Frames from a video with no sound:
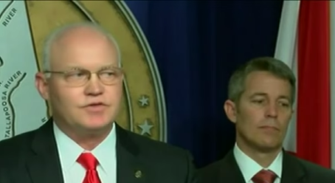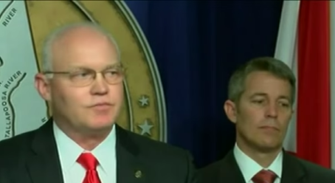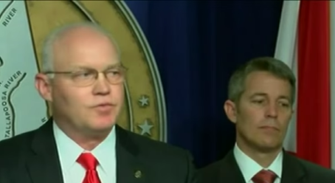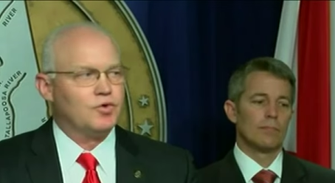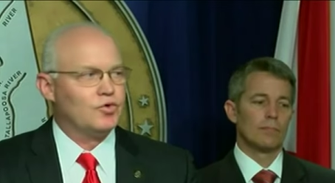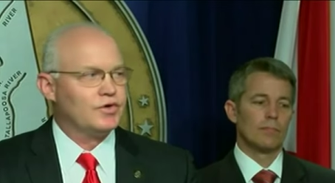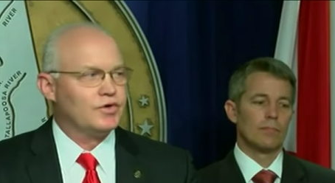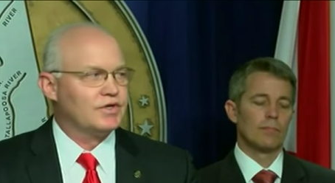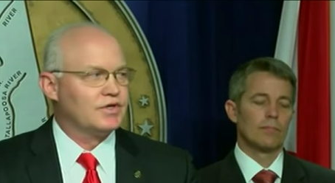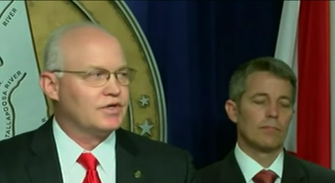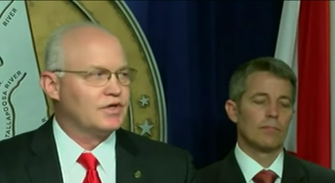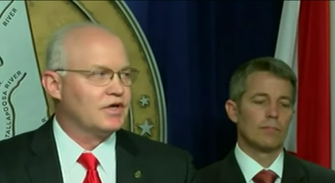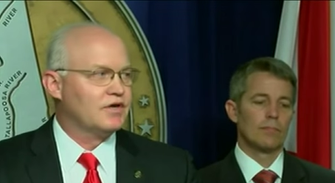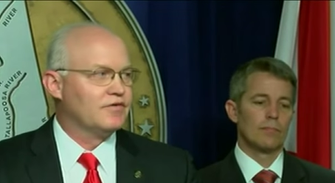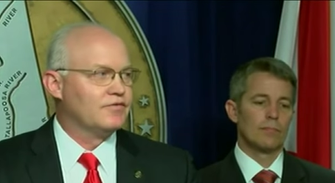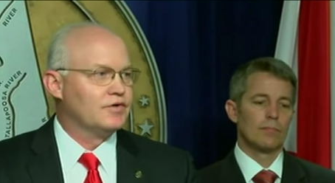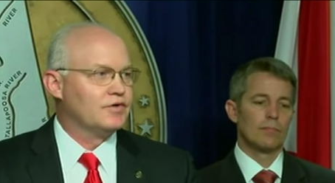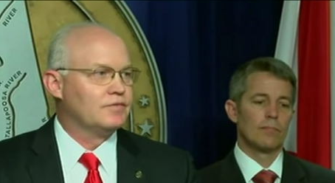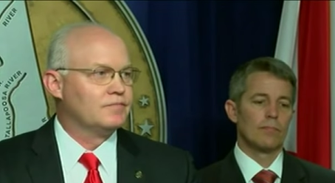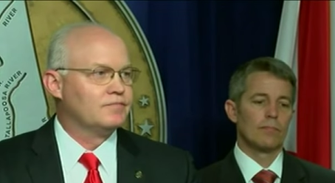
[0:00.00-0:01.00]
Speaker 1: supported the
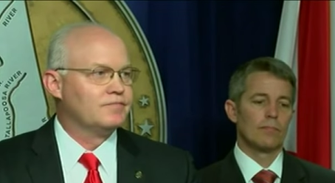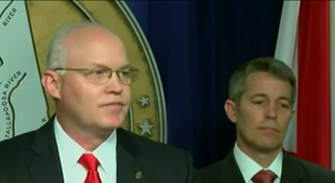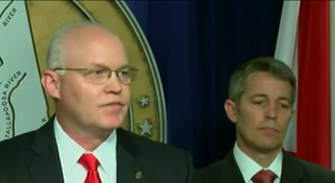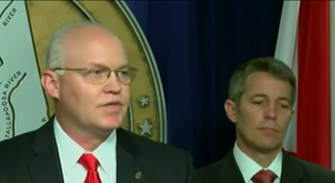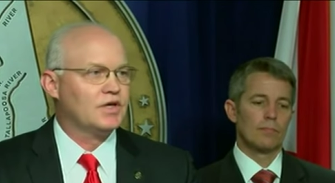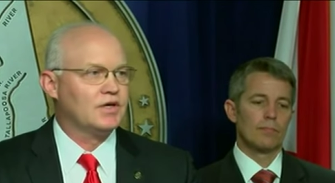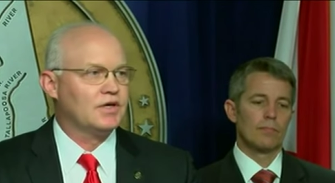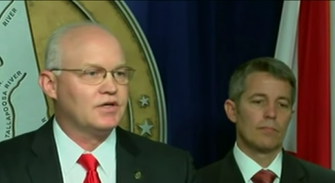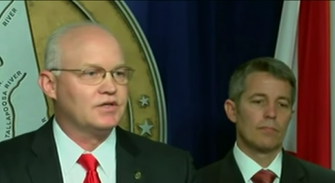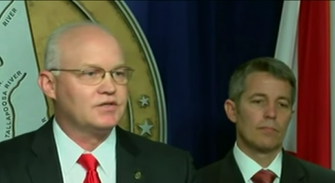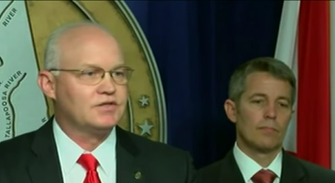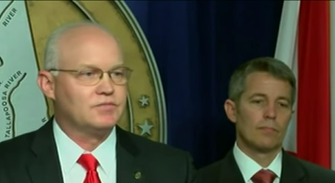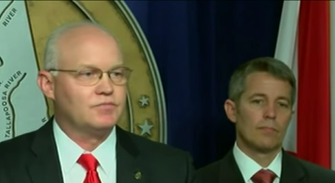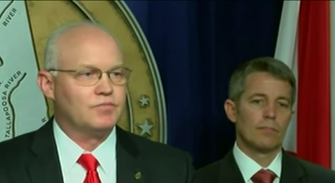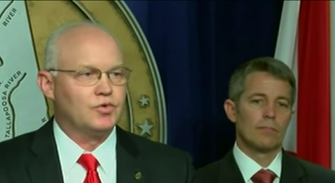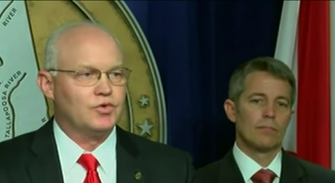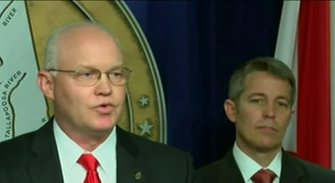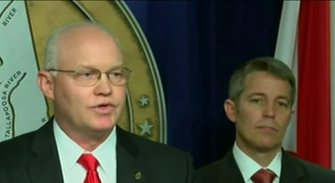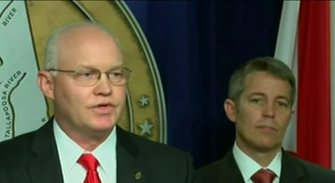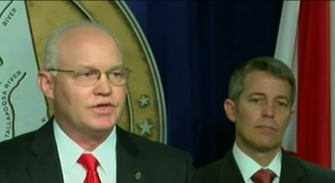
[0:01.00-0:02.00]
governor. I
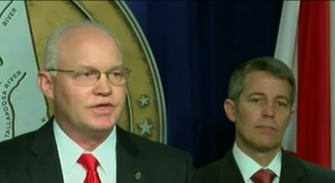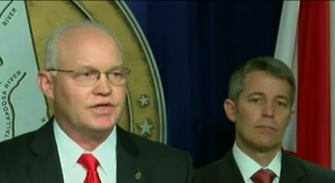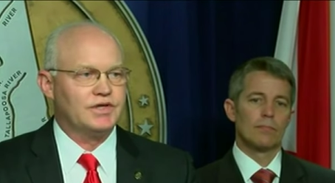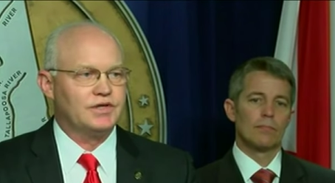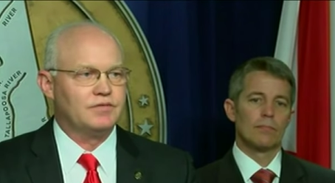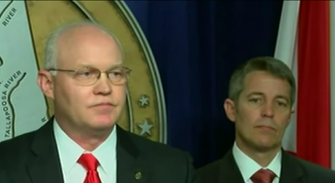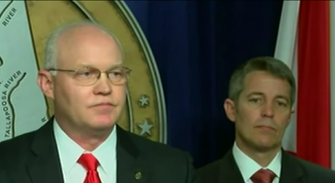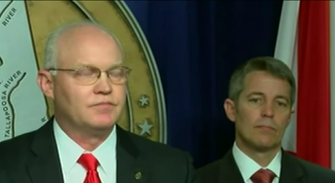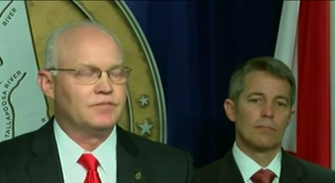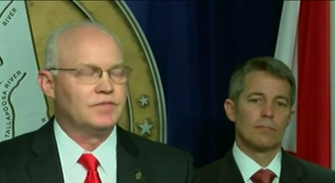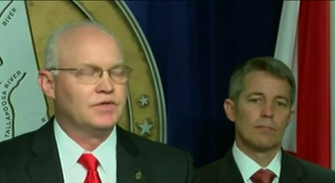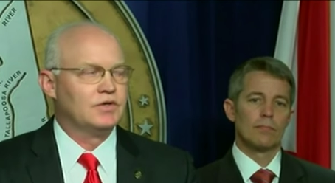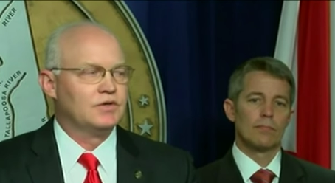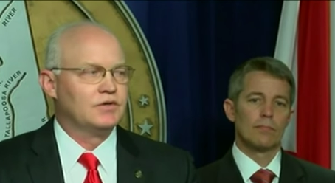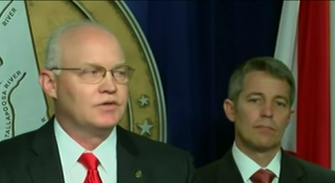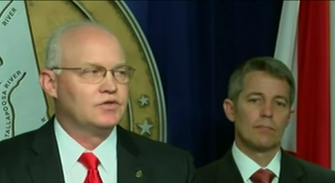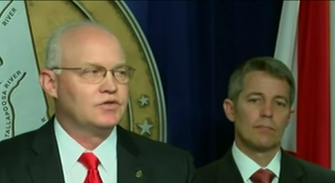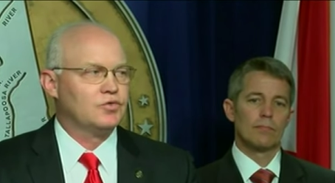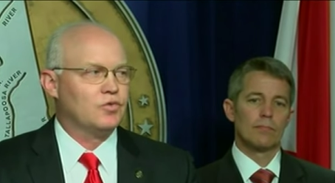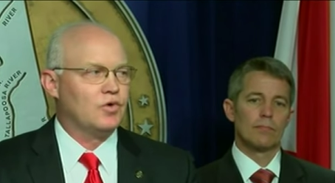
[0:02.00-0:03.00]
supported him
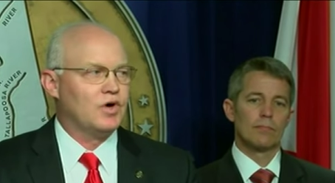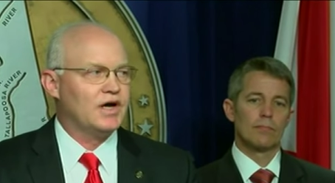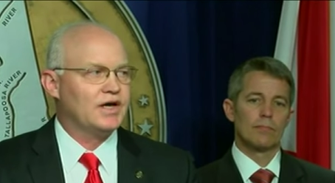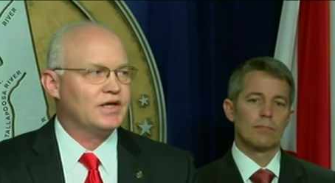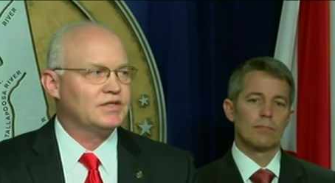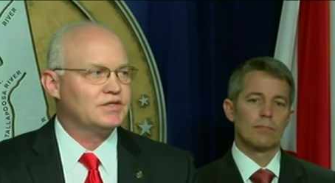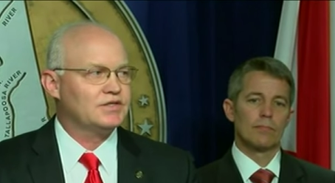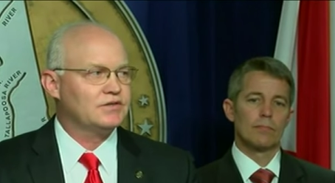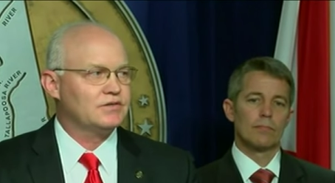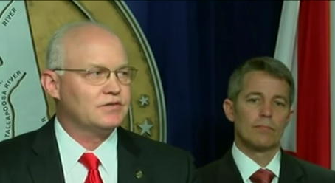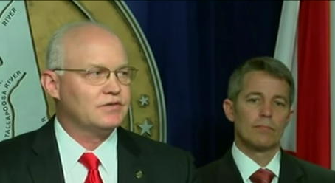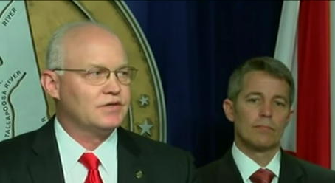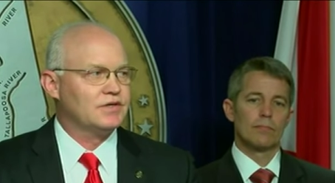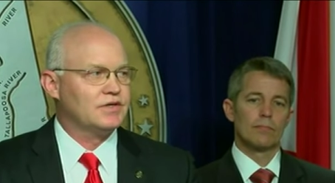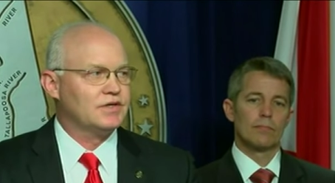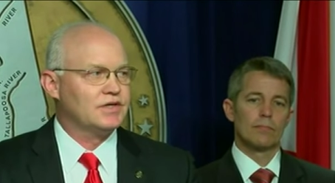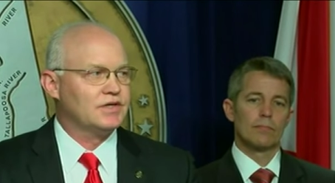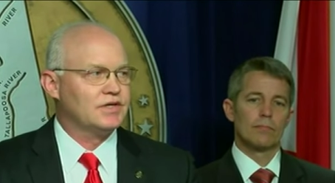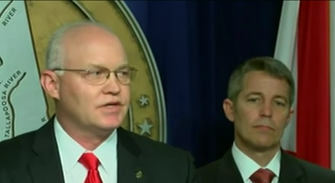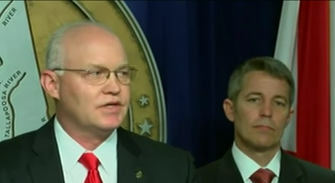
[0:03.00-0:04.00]
twice
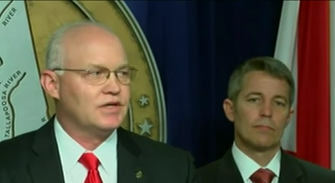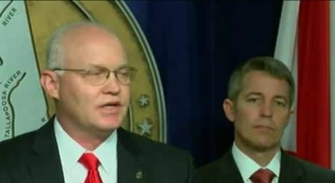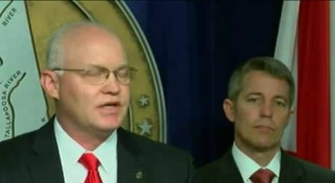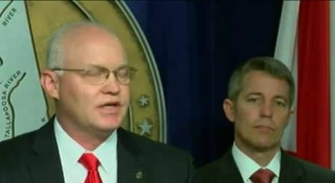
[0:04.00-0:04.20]
in